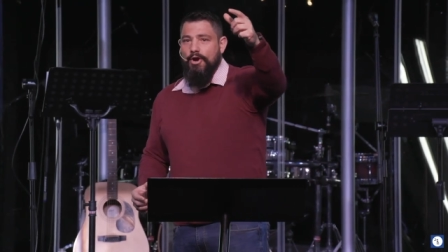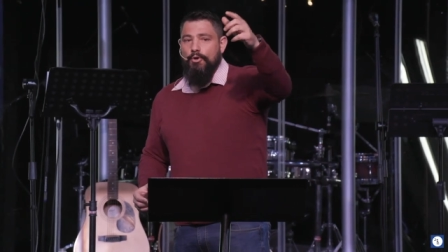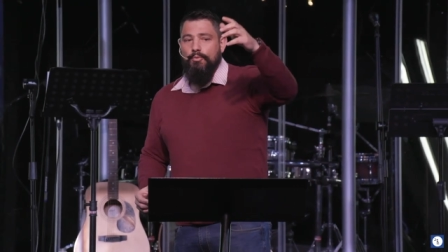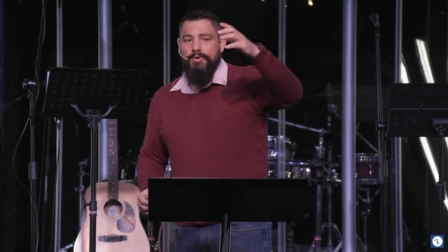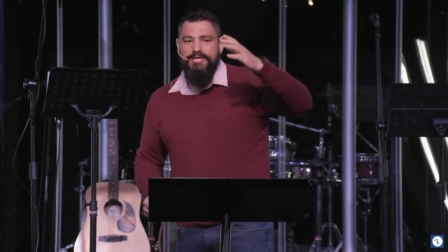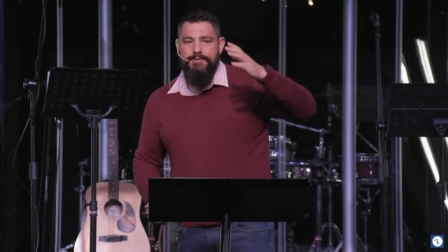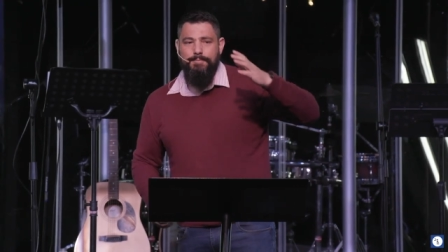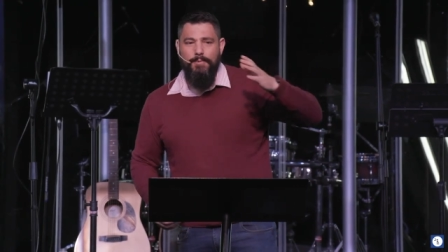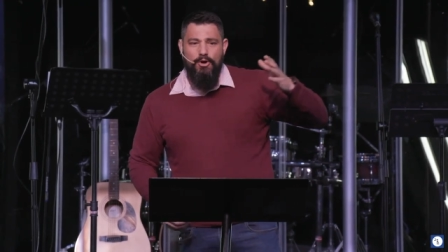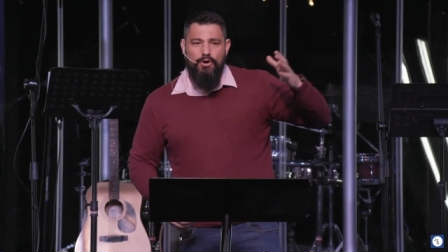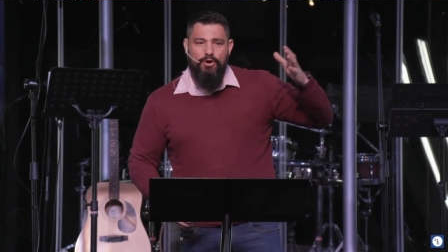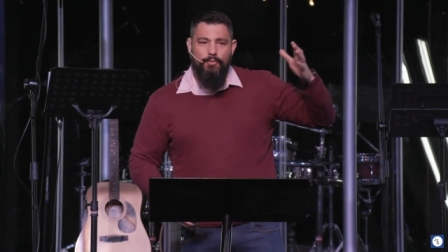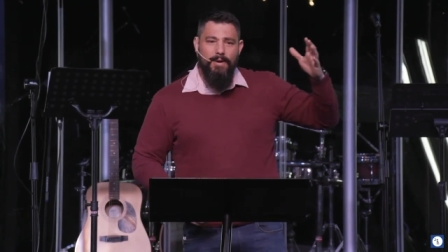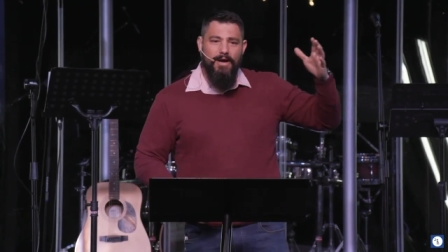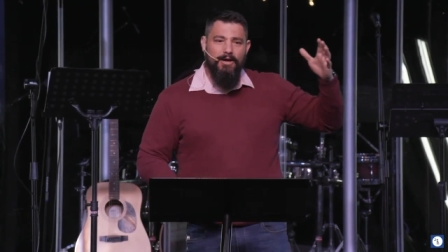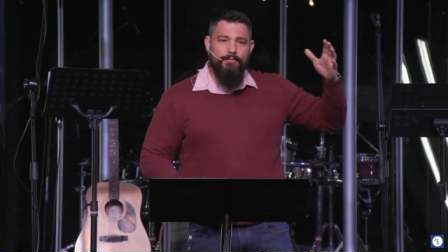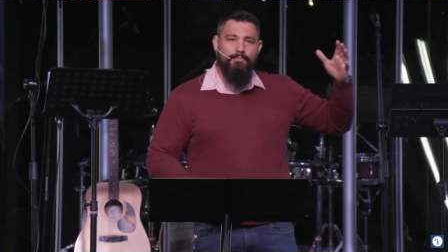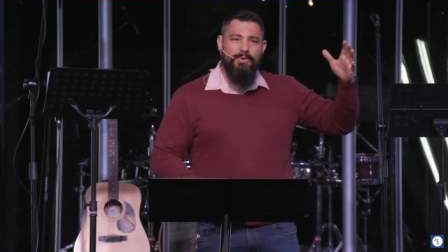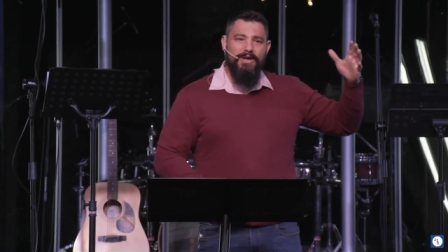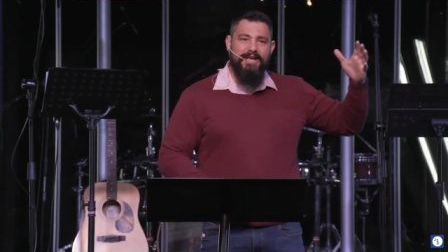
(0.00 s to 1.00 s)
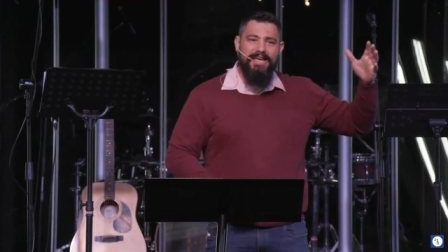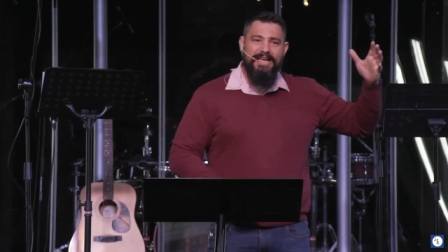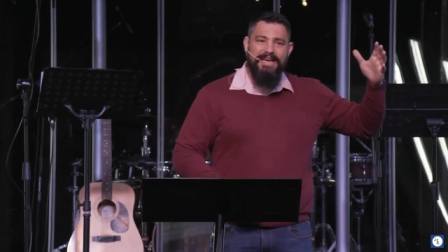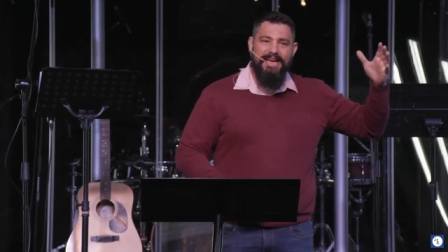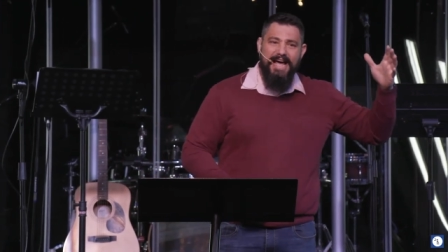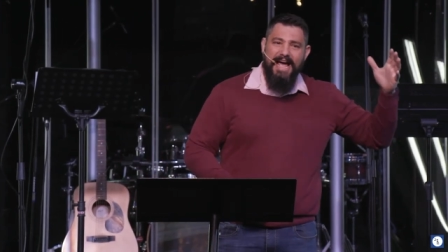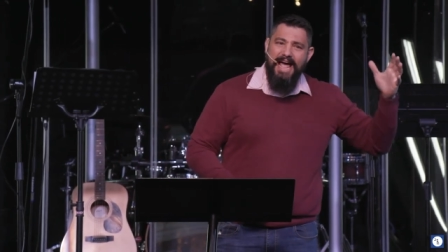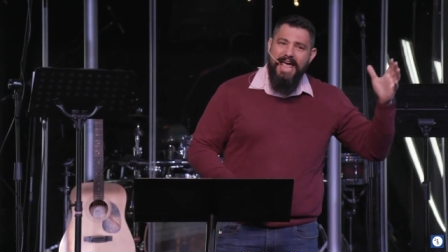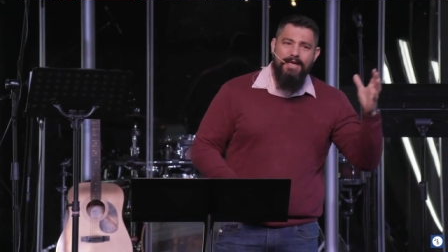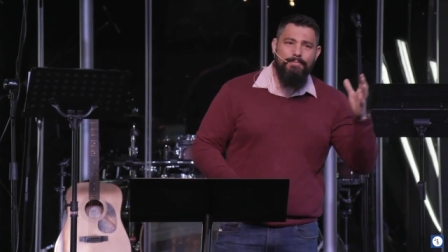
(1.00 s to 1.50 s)
we spoke about being
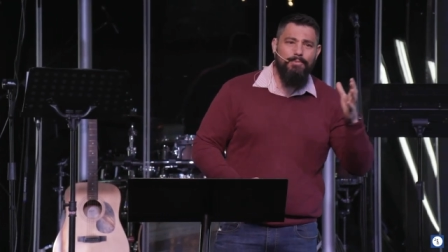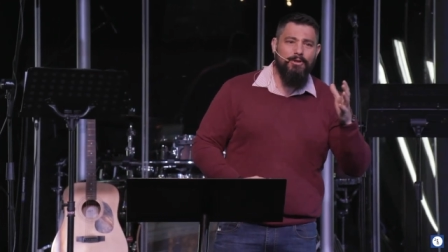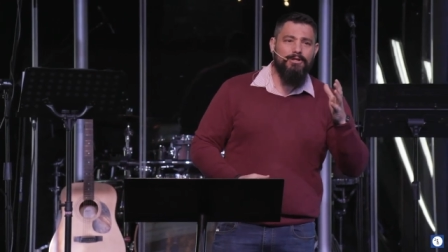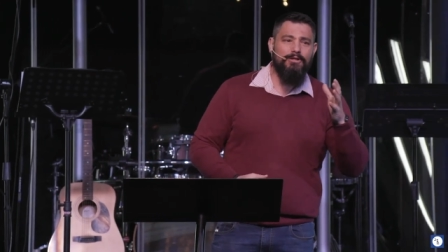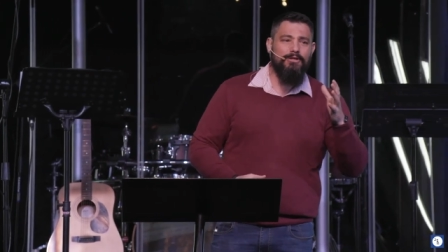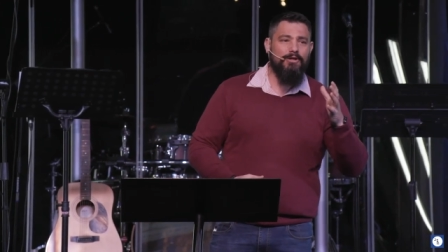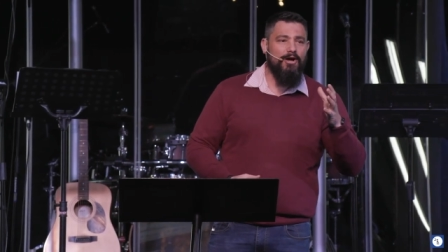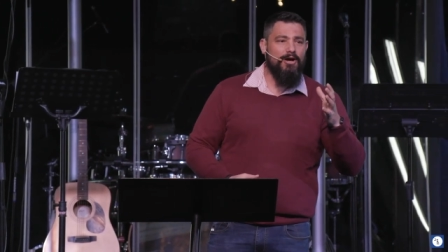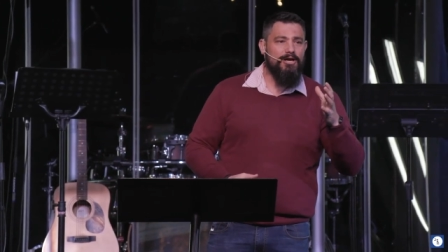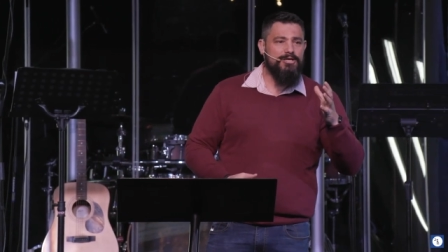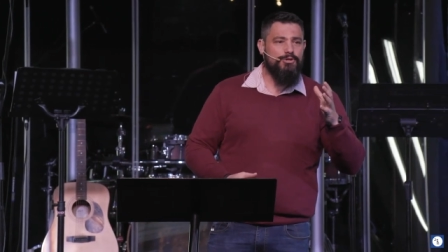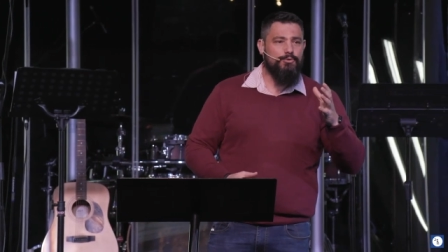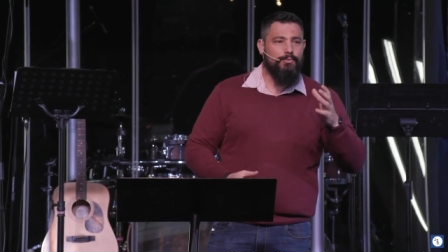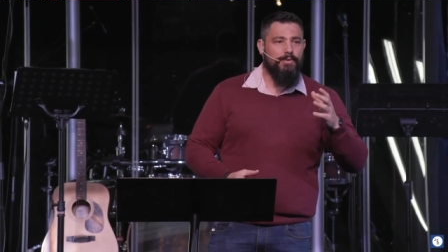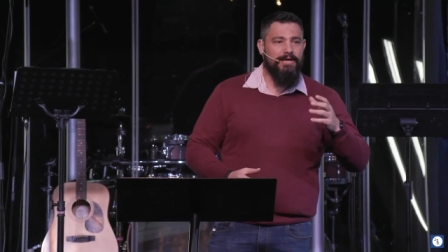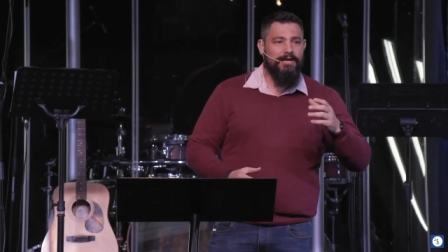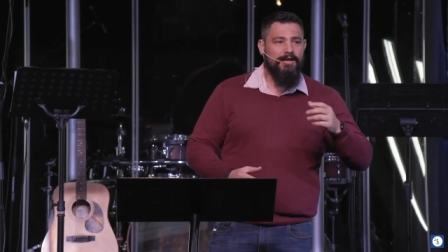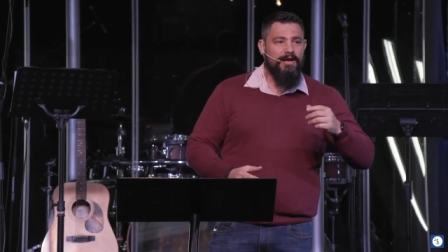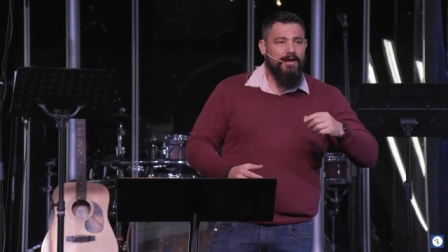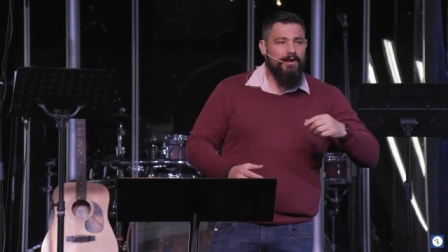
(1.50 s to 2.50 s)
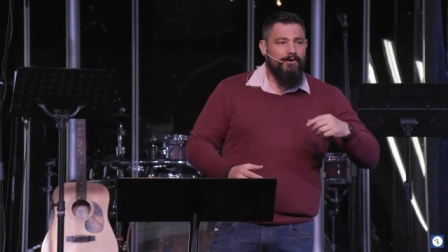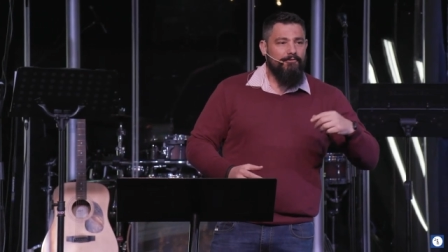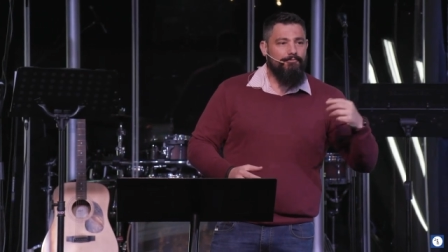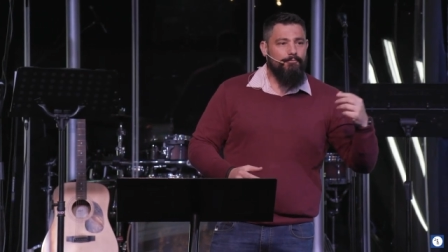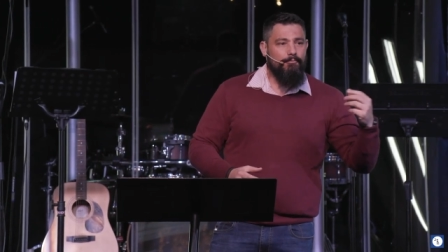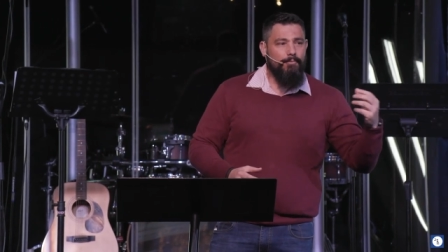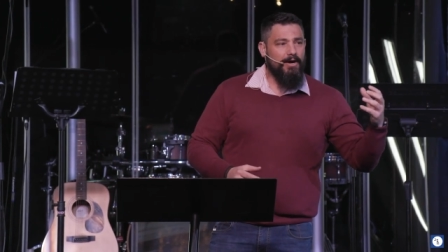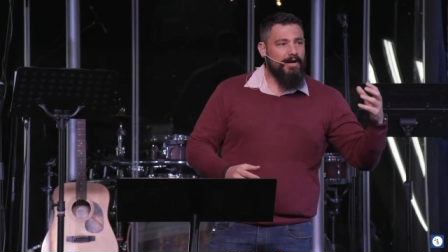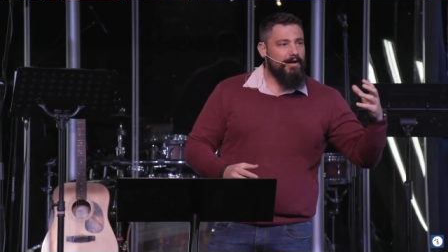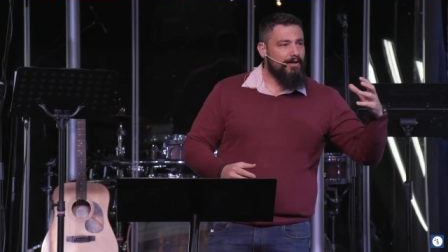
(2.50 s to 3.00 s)
enabled last week
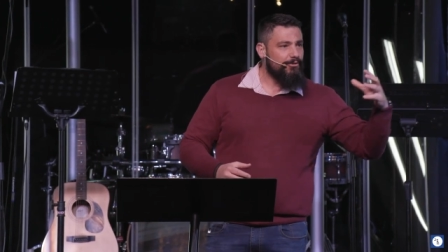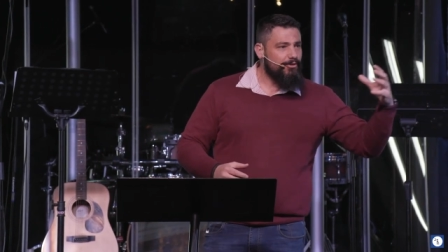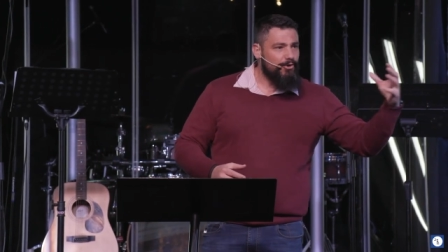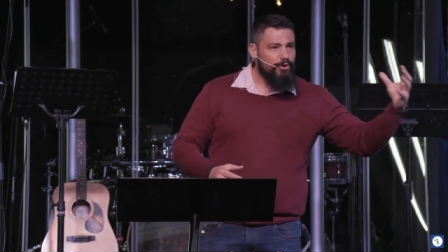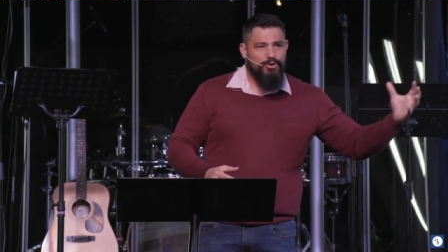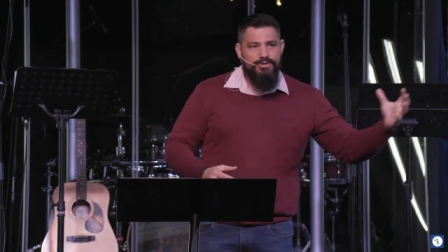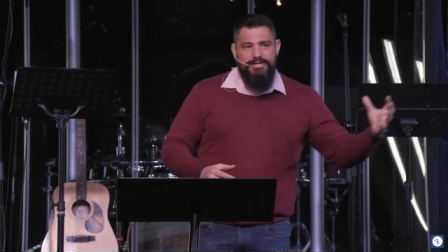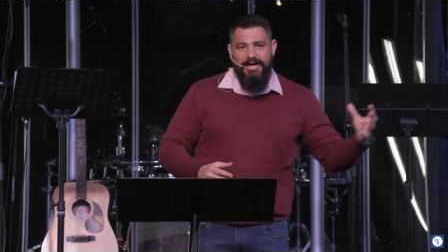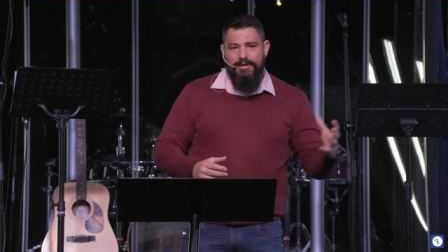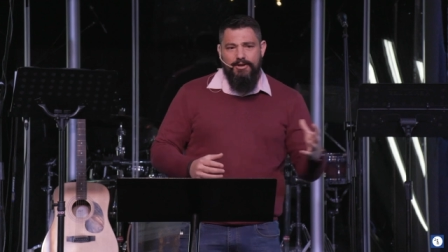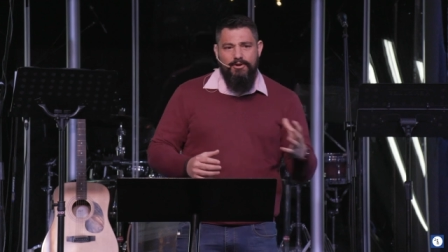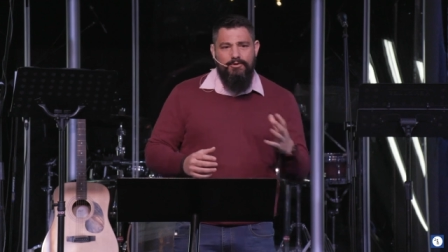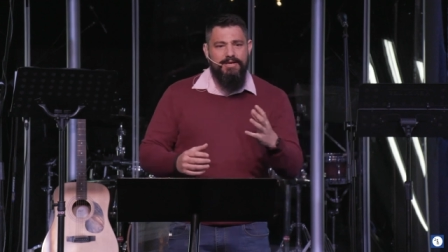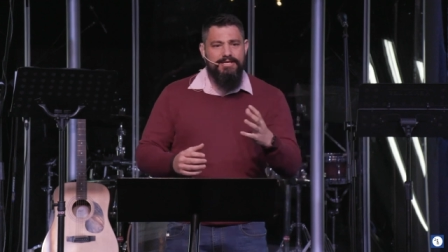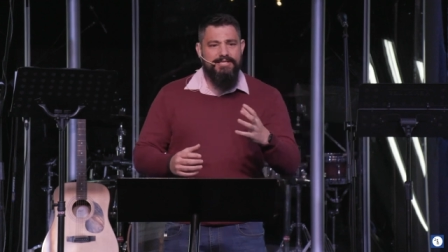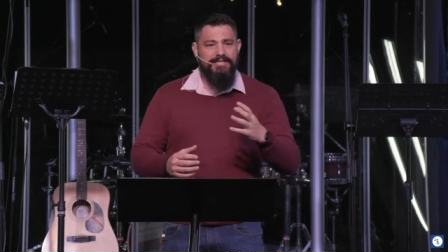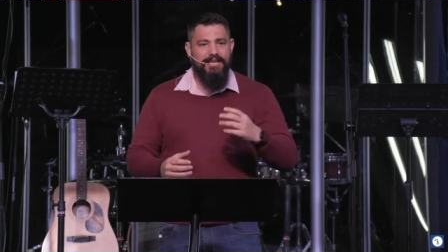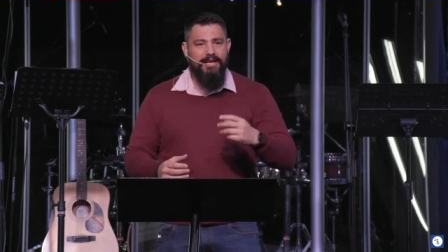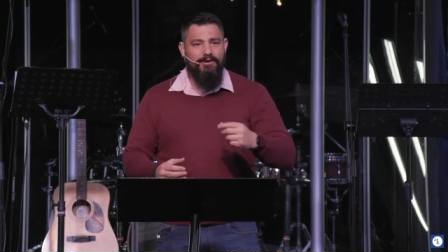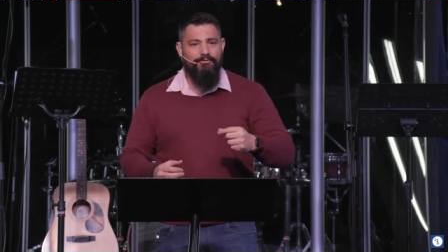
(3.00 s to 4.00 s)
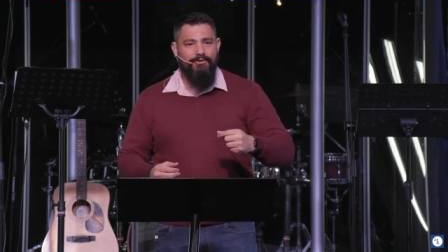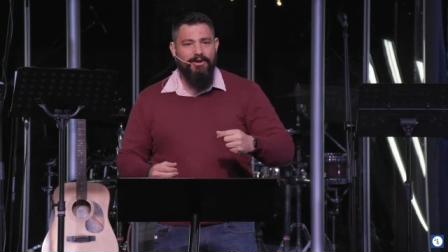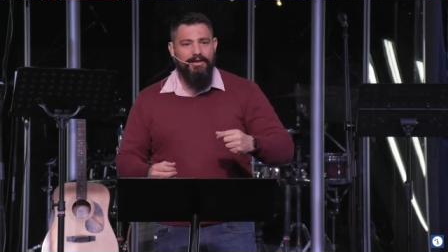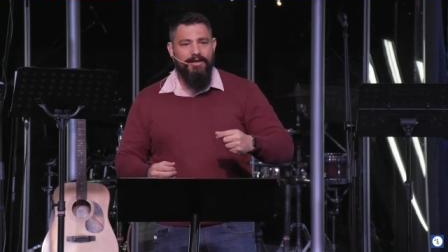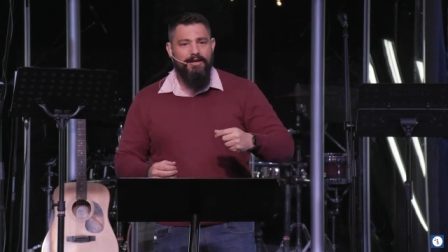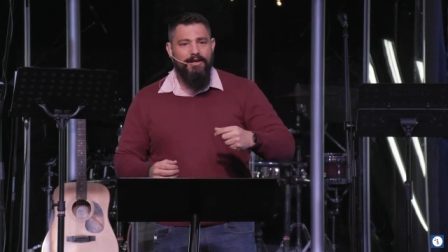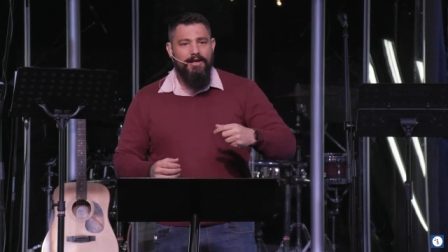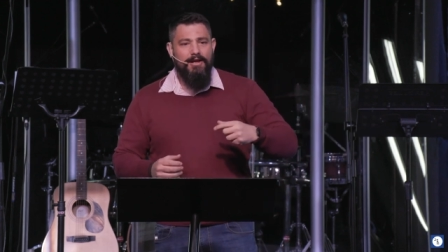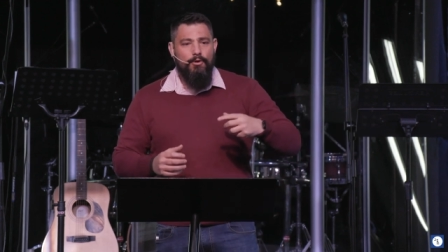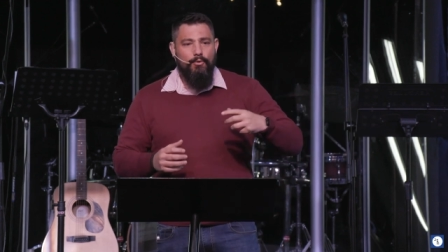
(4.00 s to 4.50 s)
uh, through generous giving.